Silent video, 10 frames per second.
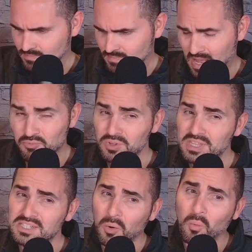I really
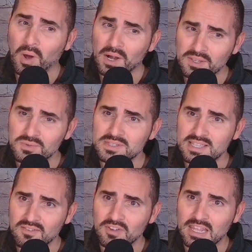don't want to use the
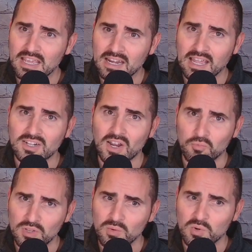NVIDIA connector. I
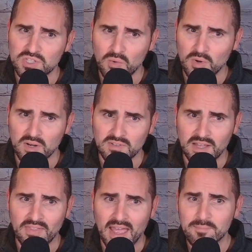really wish they wouldn't have done
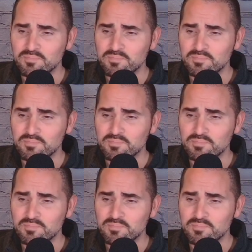that.